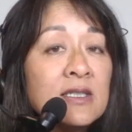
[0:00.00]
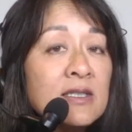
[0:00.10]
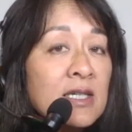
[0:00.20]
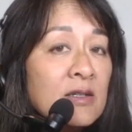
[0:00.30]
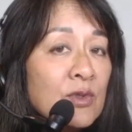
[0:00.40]

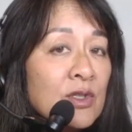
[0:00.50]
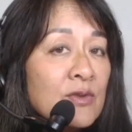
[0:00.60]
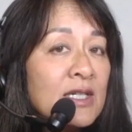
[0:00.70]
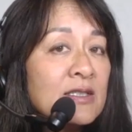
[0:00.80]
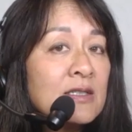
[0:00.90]
Then when you
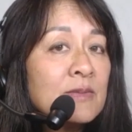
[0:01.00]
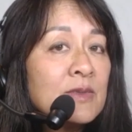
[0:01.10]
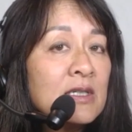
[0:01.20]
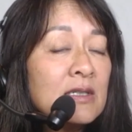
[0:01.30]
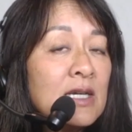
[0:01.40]
ask them
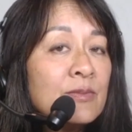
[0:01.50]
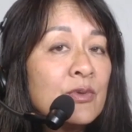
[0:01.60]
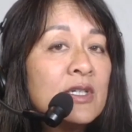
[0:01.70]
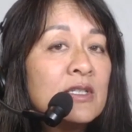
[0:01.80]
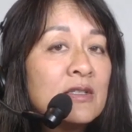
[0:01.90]
to
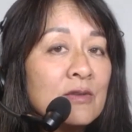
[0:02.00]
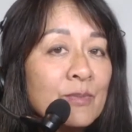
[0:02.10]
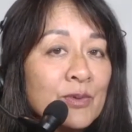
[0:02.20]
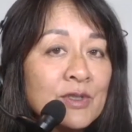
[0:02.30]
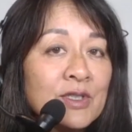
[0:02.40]
collaborate, they'll
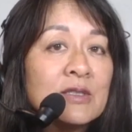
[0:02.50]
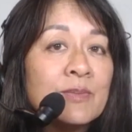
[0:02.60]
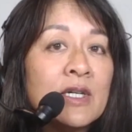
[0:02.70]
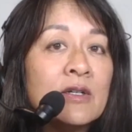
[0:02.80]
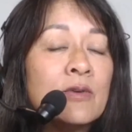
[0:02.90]

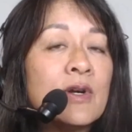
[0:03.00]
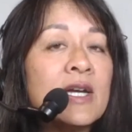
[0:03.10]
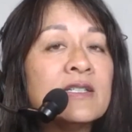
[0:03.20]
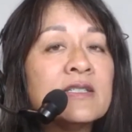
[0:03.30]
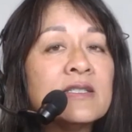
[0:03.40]
participate, or
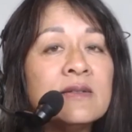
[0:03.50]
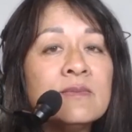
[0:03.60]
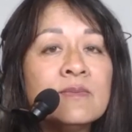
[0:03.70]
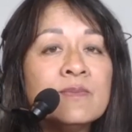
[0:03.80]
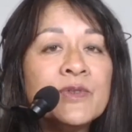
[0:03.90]
ask them